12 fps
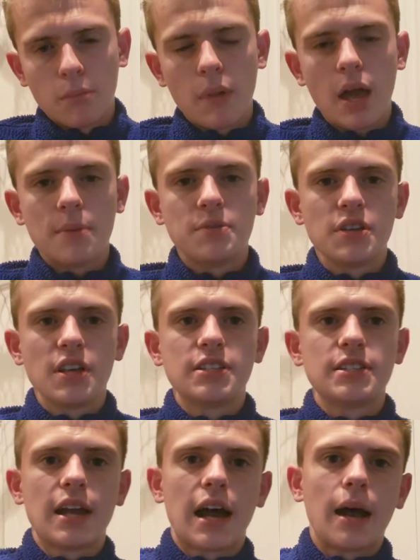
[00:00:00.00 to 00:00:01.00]

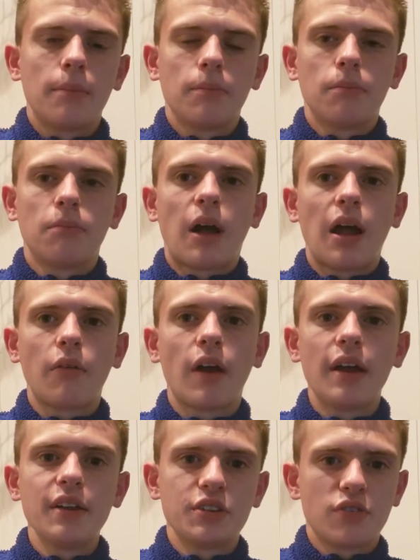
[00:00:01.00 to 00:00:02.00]
It's not my
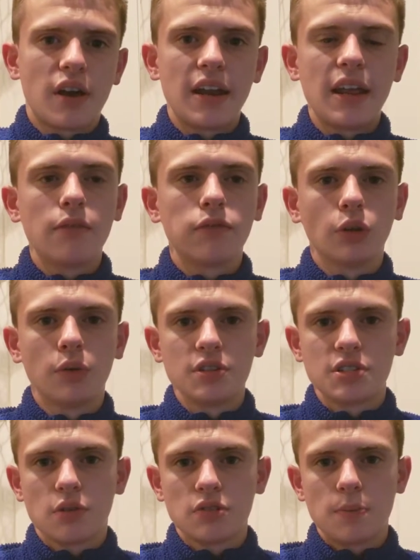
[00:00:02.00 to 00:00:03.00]
right to try and influence
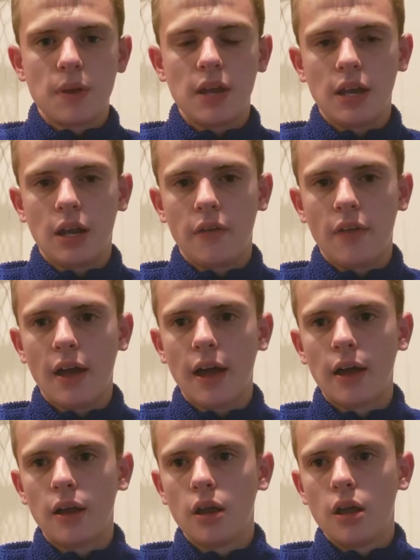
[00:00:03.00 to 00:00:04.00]
someone's opinion on
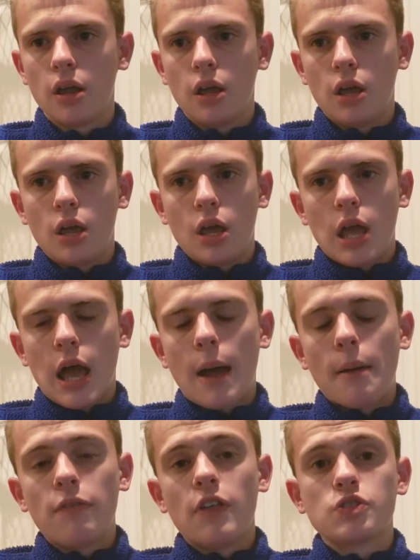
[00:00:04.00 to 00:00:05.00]
that. I
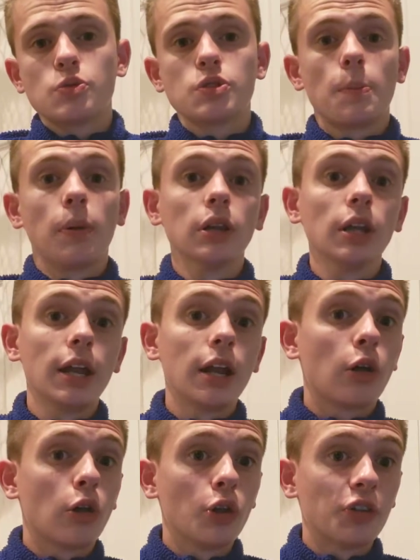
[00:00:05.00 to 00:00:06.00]
mean, if this was a
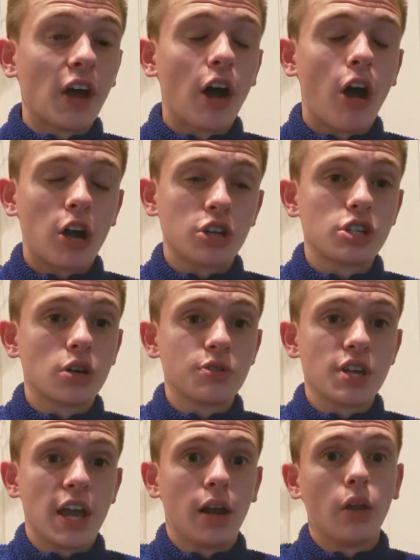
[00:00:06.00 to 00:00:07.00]
political talk show
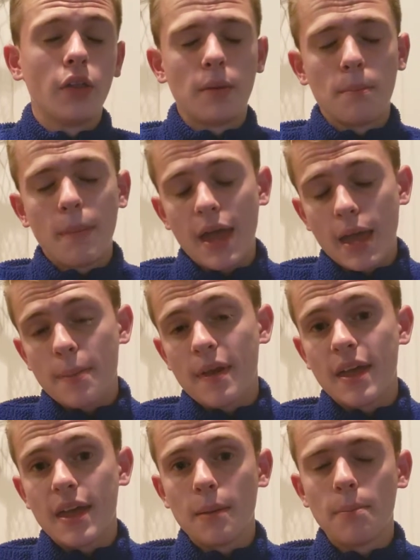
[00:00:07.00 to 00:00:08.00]
channel, then
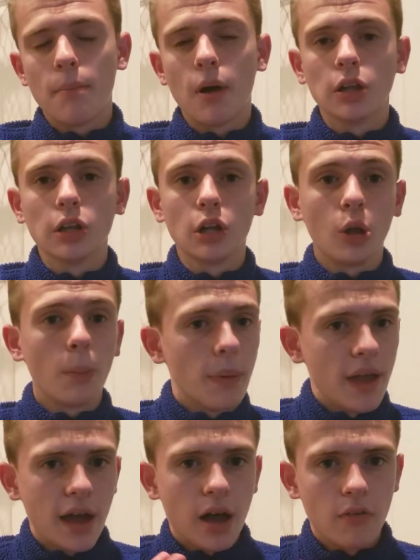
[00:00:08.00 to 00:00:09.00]
maybe a little
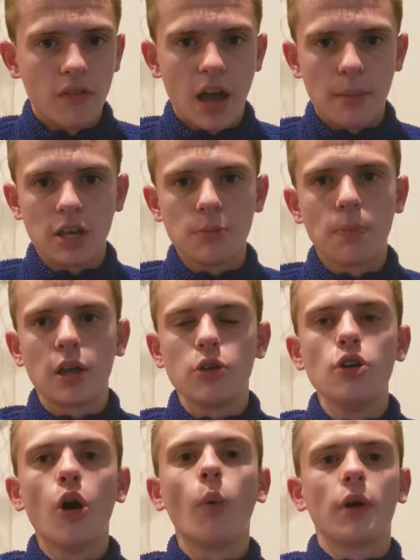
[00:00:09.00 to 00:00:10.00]
bit of that. I mean, but you
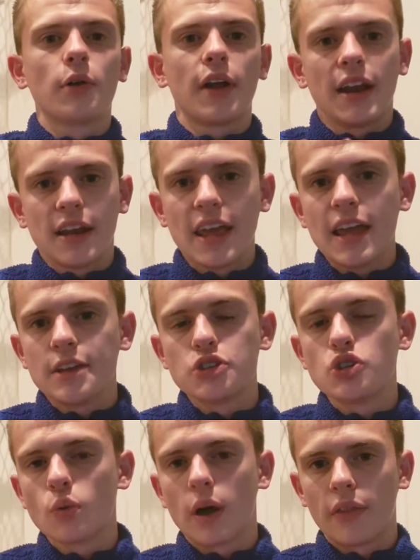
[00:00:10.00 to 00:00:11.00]
know what you're getting
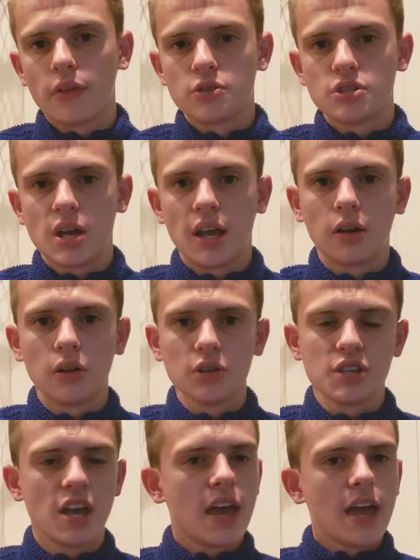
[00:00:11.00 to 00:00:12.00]
into on those
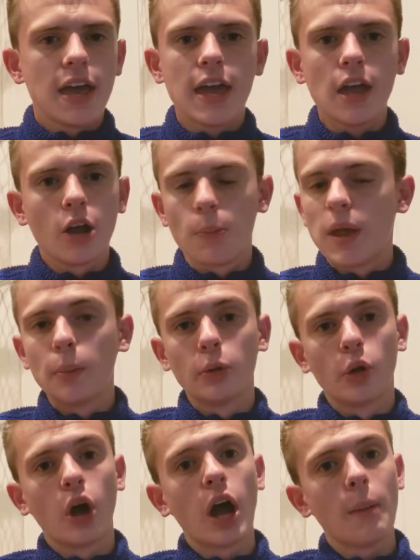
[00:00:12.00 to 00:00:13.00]
channels. Here, people
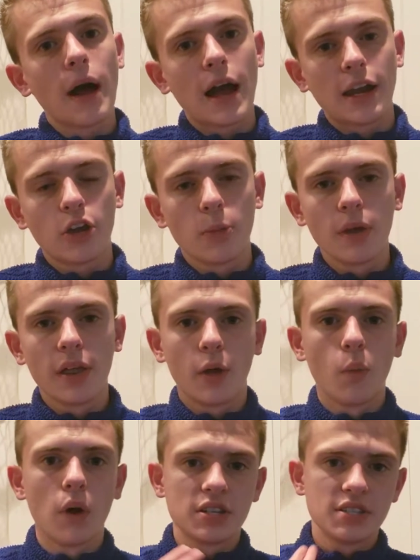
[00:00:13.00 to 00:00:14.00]
don't come on here and be like,
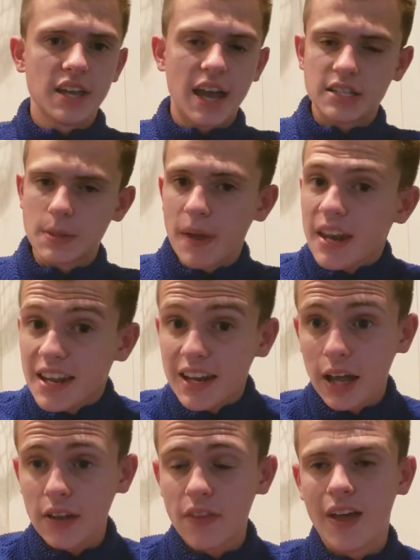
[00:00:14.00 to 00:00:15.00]
what's Zach's opinion
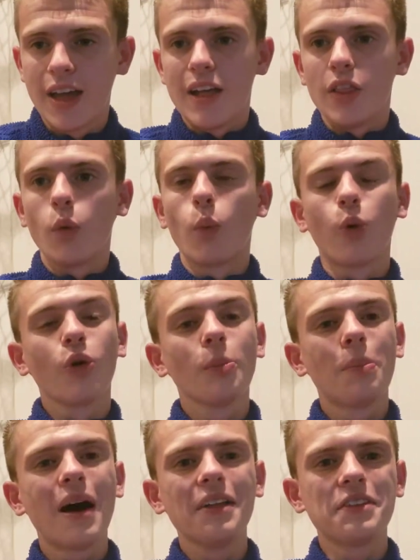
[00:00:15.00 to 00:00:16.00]
on the world and
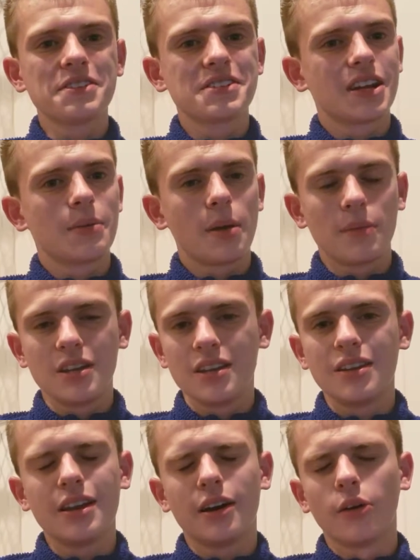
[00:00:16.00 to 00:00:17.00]
politics going to be? I
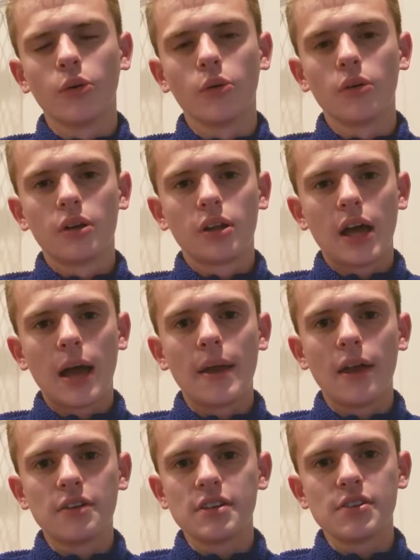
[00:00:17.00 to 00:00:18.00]
mean, no. I
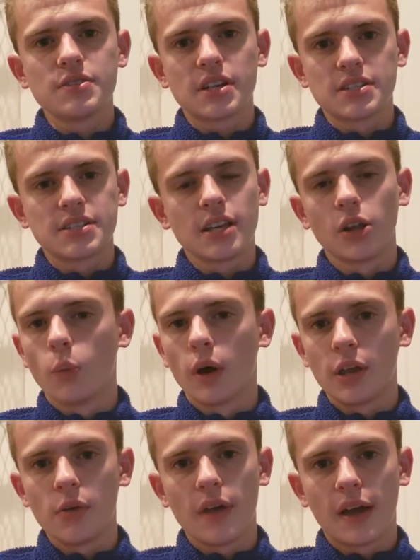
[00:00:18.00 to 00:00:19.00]
guarantee there's not a single one
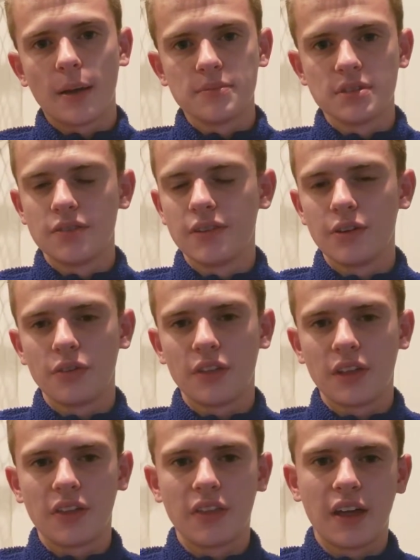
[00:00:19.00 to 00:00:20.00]
of you that comes in a video
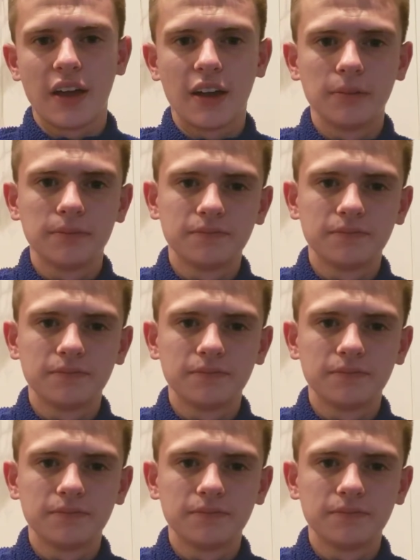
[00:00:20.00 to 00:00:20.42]
thinking that.